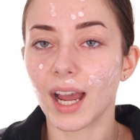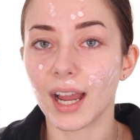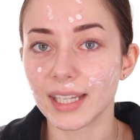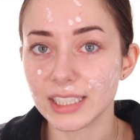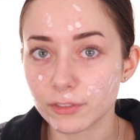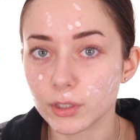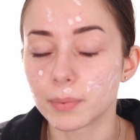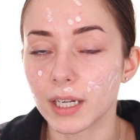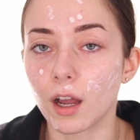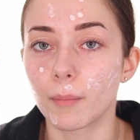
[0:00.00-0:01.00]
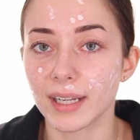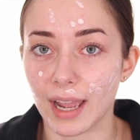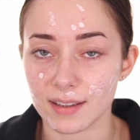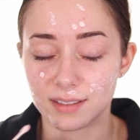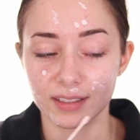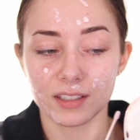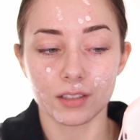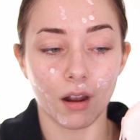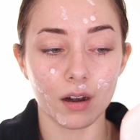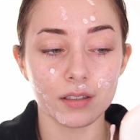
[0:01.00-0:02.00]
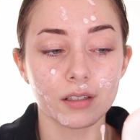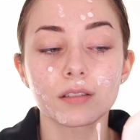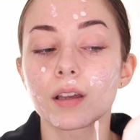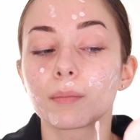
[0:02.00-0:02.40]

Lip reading: I even put it on my acne scars because